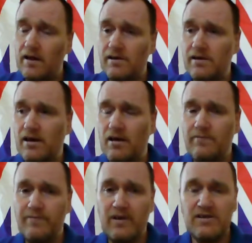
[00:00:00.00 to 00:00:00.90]
and
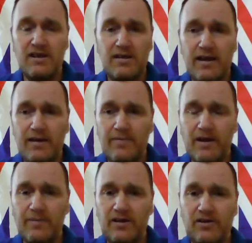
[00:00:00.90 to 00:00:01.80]
I see they've
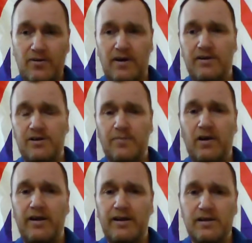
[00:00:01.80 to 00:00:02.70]
now been threatened
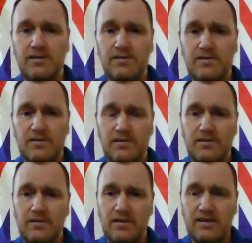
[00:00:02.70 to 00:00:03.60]
by these
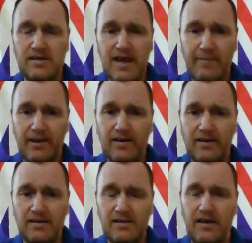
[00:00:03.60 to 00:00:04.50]

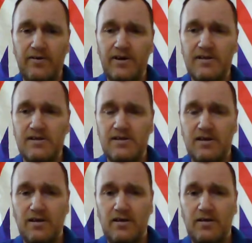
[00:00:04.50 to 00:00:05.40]
Islamic
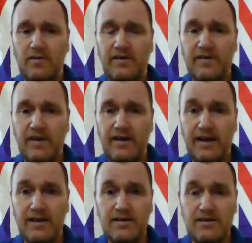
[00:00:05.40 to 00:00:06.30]
terrorists with
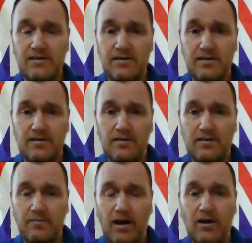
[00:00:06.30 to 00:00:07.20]
their next
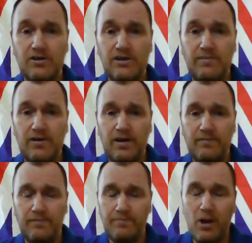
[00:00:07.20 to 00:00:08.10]
march in
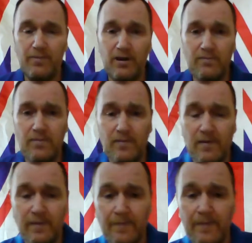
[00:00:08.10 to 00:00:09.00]
Birmingham,
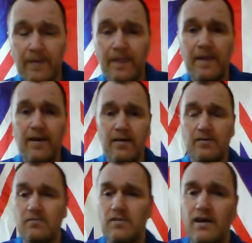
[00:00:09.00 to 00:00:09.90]
that
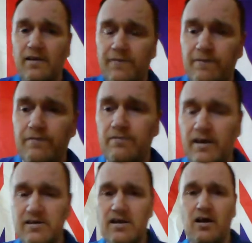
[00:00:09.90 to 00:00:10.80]
if
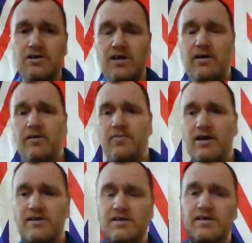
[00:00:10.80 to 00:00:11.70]
they start shouting
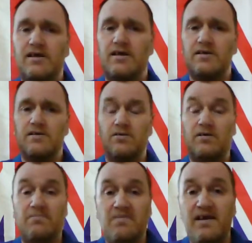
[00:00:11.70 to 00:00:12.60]
racist things,
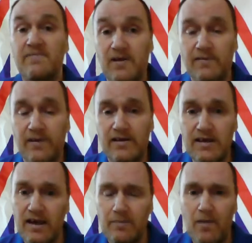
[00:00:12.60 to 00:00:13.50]
or even if they
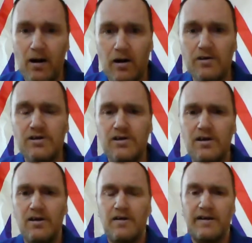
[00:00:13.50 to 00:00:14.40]
dare march
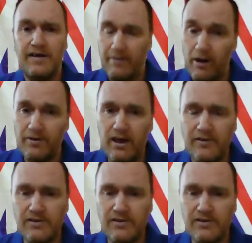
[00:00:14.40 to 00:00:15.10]
in their own